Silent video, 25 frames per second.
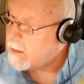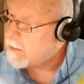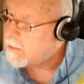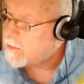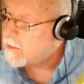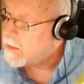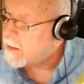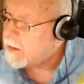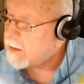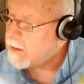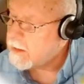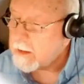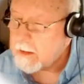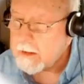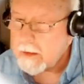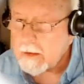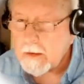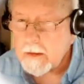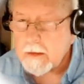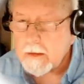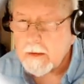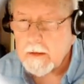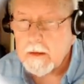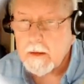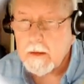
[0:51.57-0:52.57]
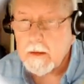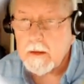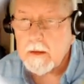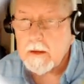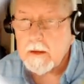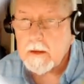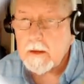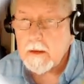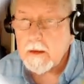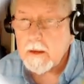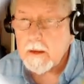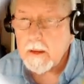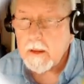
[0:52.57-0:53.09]
Okay.
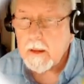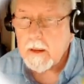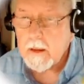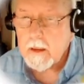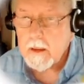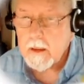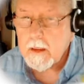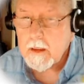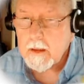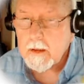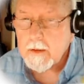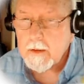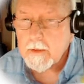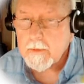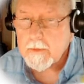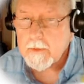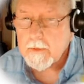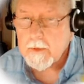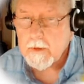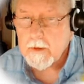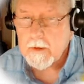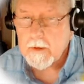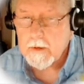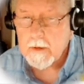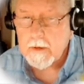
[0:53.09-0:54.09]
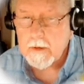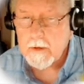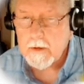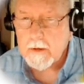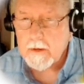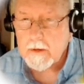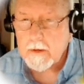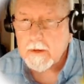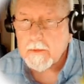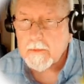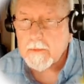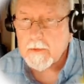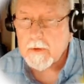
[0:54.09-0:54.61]
And let us uh,
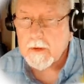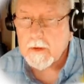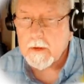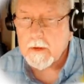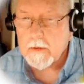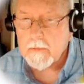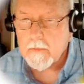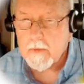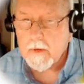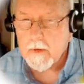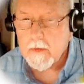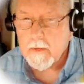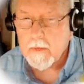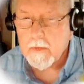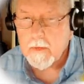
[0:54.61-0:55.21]
get to our